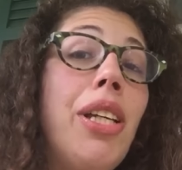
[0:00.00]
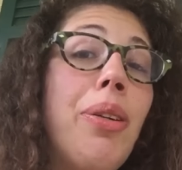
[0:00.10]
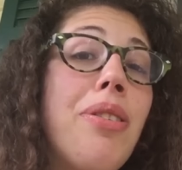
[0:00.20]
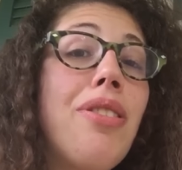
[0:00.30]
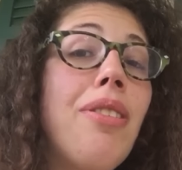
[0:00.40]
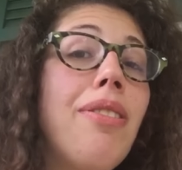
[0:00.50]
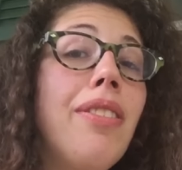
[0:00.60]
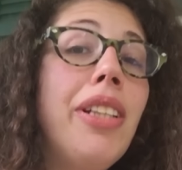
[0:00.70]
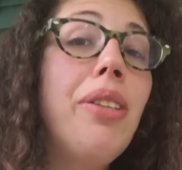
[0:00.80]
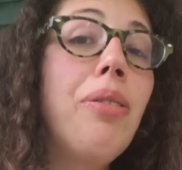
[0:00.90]
used to,
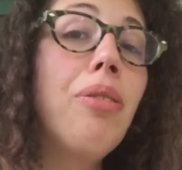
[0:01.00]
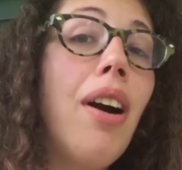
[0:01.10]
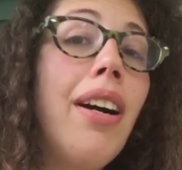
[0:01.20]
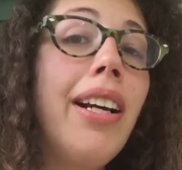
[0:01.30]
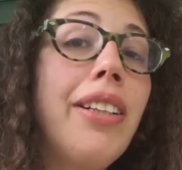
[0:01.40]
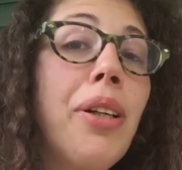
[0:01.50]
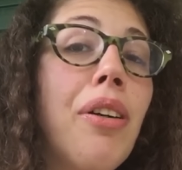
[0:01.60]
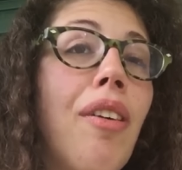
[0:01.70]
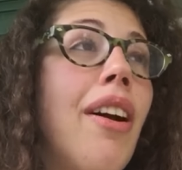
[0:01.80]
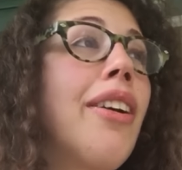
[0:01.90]
you run, you're a
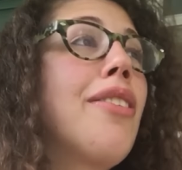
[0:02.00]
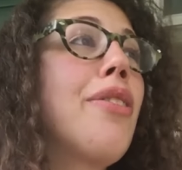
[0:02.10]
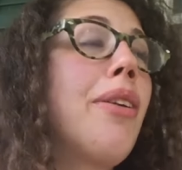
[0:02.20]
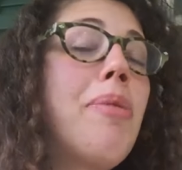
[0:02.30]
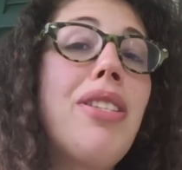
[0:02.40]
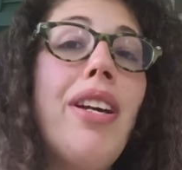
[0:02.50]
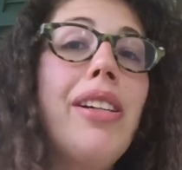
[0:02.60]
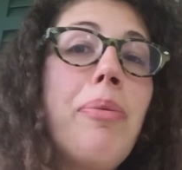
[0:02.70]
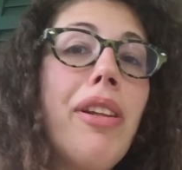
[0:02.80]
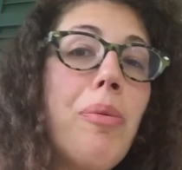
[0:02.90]
runner, so let me tell
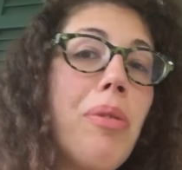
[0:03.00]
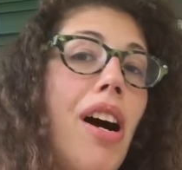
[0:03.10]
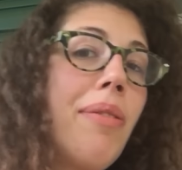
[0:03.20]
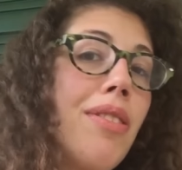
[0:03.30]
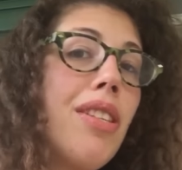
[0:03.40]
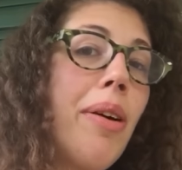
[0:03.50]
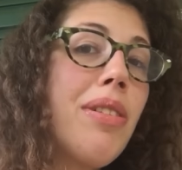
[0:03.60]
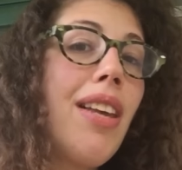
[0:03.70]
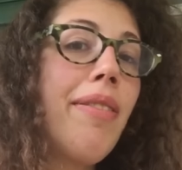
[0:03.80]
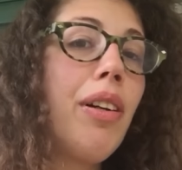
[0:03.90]
you about the problems I
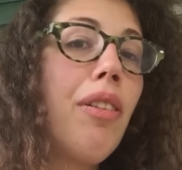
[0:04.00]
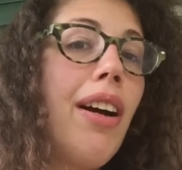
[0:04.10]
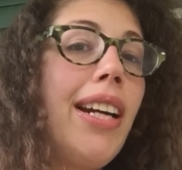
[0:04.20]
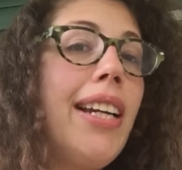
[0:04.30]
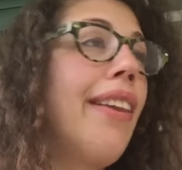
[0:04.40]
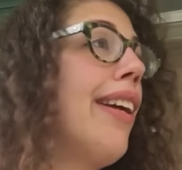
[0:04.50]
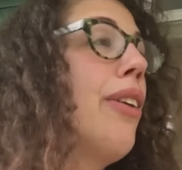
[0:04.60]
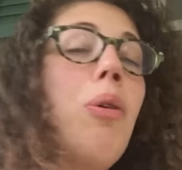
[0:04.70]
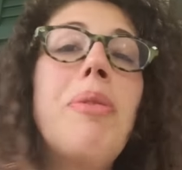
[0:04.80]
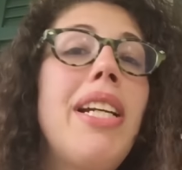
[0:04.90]
was having running that
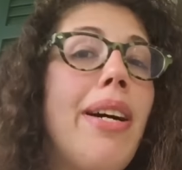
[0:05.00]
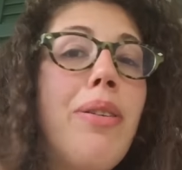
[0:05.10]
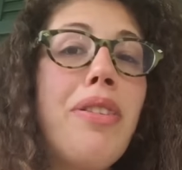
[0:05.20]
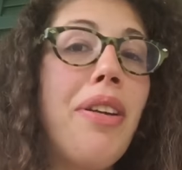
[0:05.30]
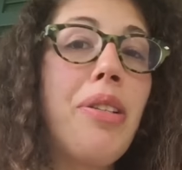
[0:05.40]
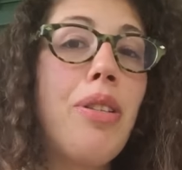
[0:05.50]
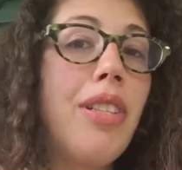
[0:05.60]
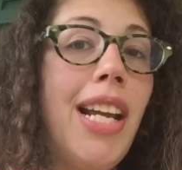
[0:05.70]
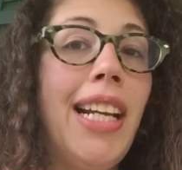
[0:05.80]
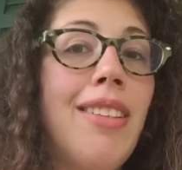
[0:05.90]
nobody else
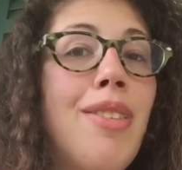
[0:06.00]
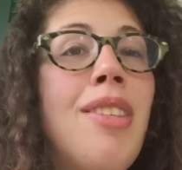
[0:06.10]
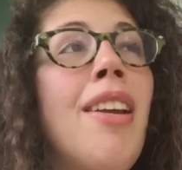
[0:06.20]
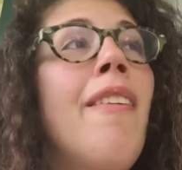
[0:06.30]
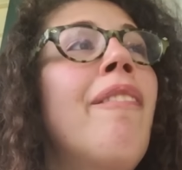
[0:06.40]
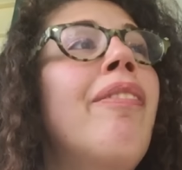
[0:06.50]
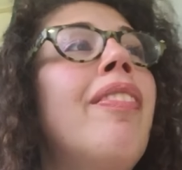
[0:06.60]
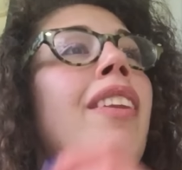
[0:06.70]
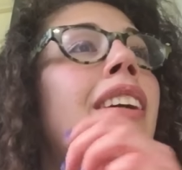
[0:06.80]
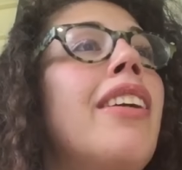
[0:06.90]
understands.
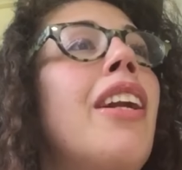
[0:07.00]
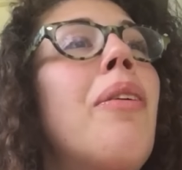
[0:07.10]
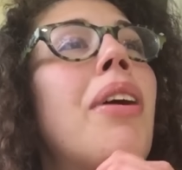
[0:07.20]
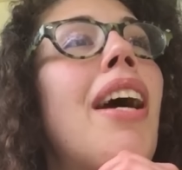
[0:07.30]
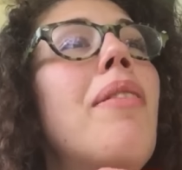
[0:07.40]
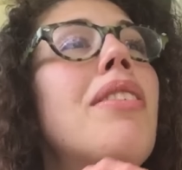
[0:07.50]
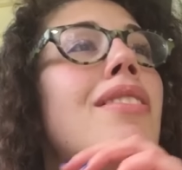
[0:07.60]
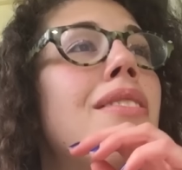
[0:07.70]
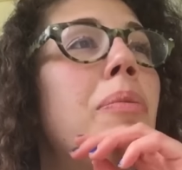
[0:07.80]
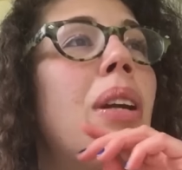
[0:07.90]
You know, when I
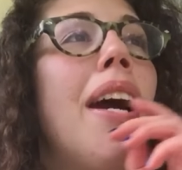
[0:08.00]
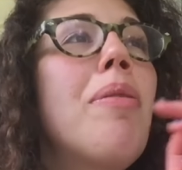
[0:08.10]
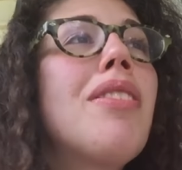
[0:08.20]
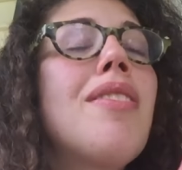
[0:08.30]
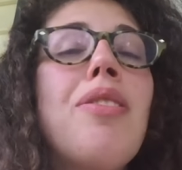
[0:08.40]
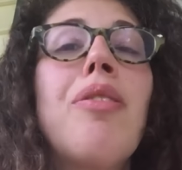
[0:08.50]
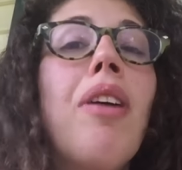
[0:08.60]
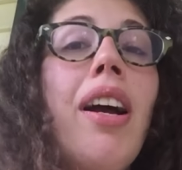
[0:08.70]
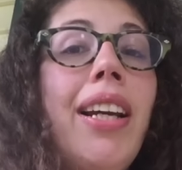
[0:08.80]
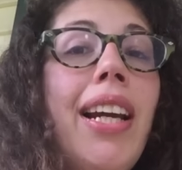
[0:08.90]
was, when I was into
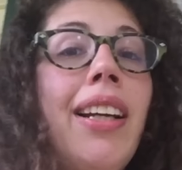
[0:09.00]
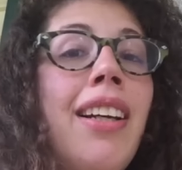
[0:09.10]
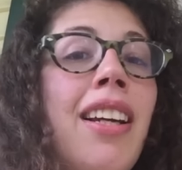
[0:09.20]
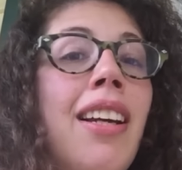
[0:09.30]
running,